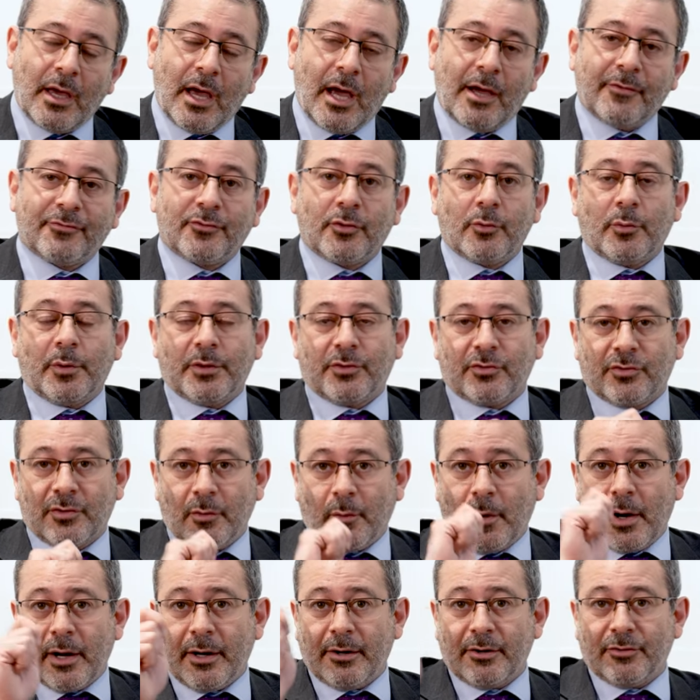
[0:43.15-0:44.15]
after which
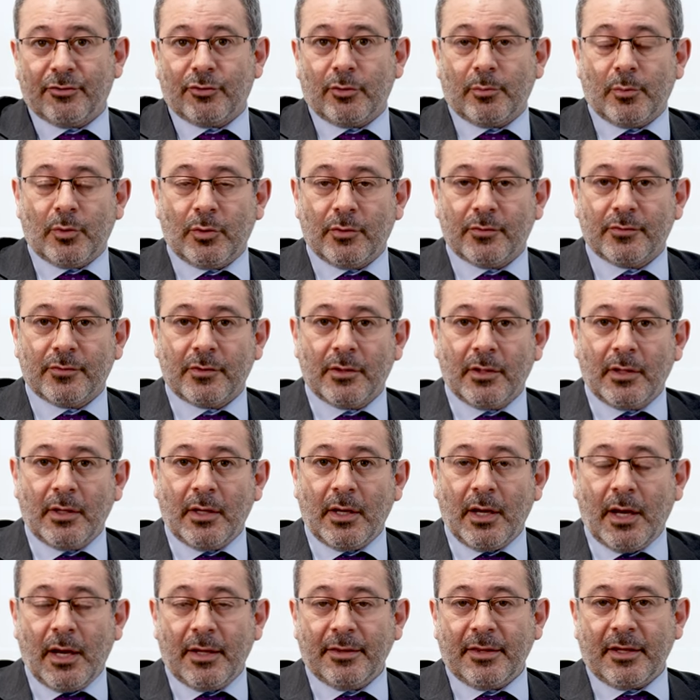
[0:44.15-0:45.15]
the wire is removed
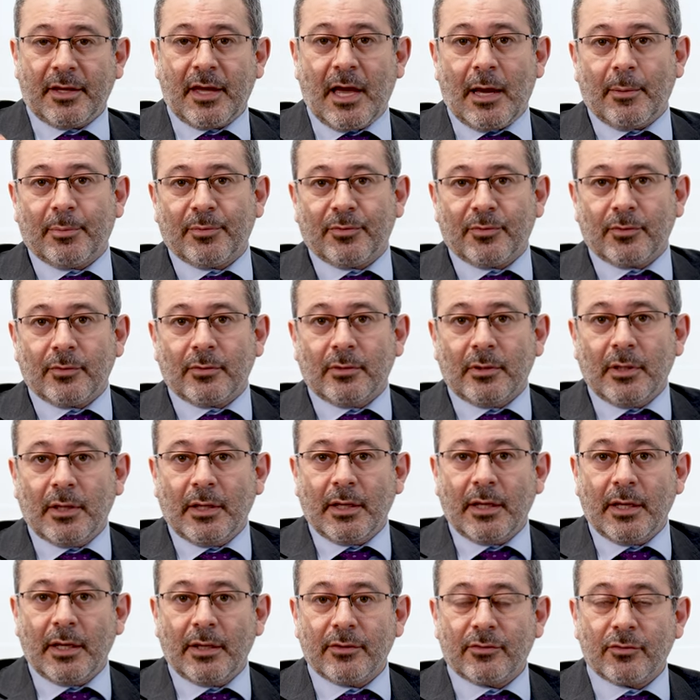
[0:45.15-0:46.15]
and the capsule
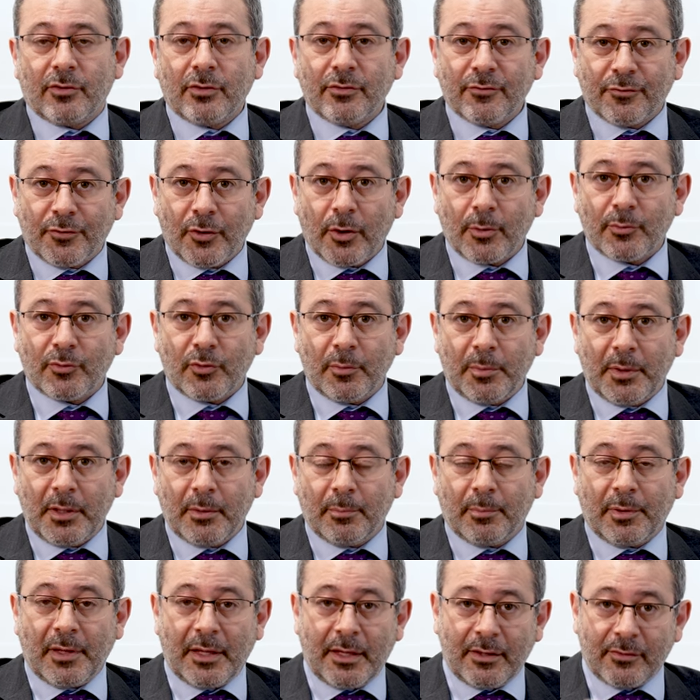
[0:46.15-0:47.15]
is confirmed to be
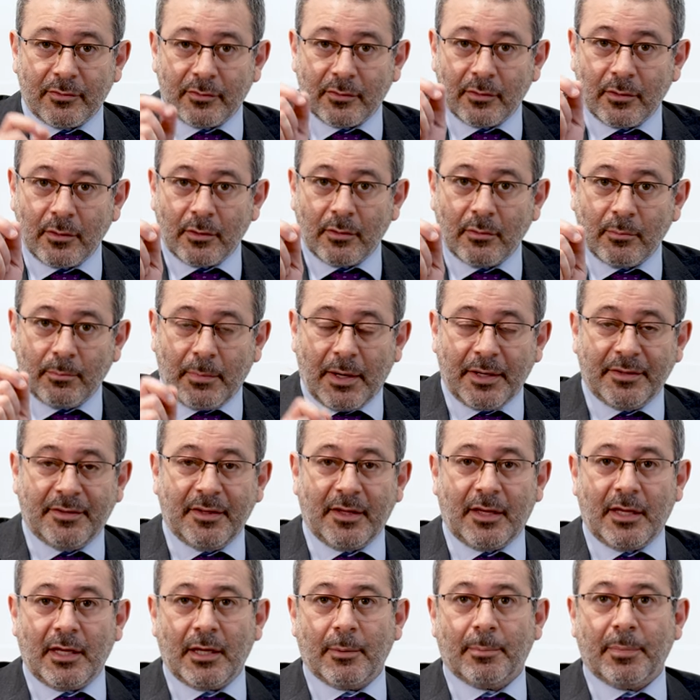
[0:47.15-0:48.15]
in place by
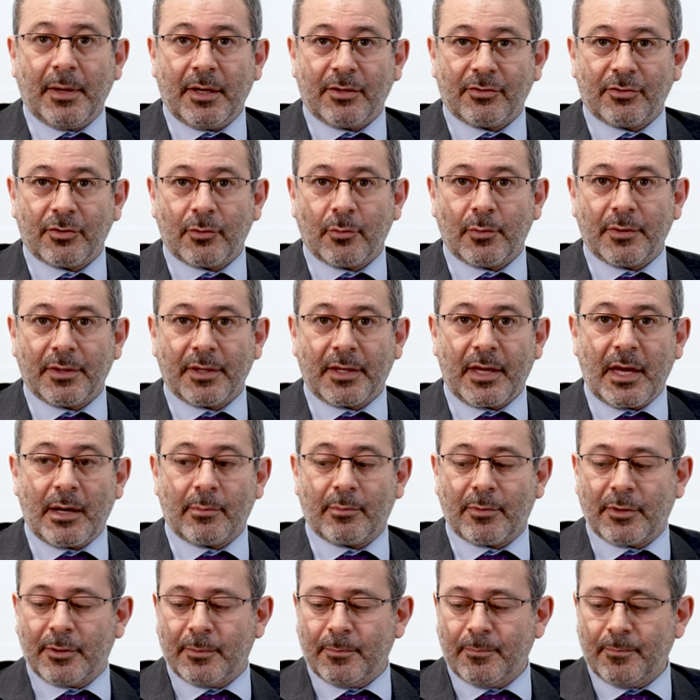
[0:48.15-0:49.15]
taking a picture with a
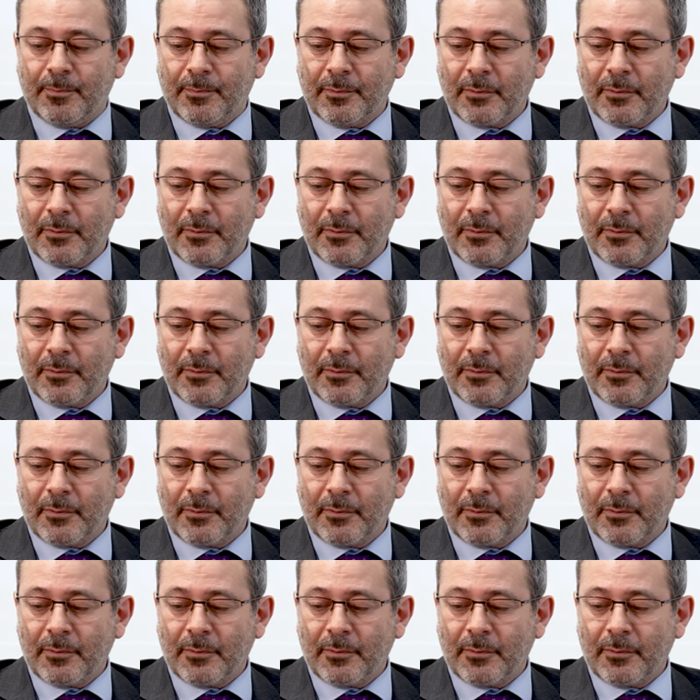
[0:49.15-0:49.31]
camera.